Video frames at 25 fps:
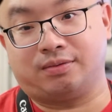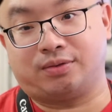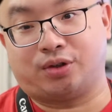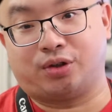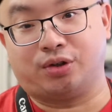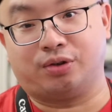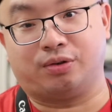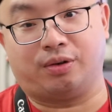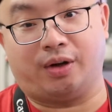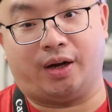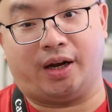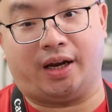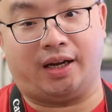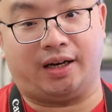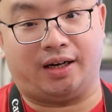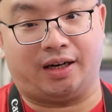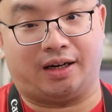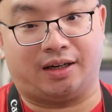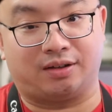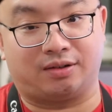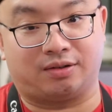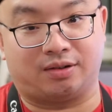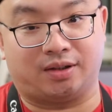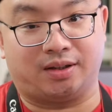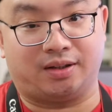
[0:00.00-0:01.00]
to
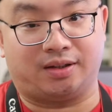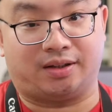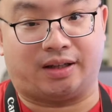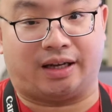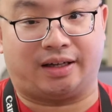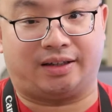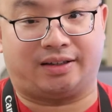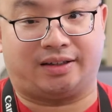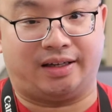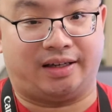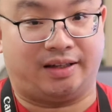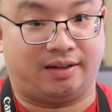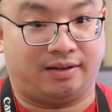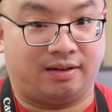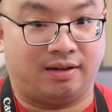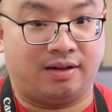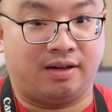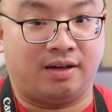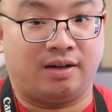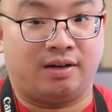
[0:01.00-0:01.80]
800. That's it.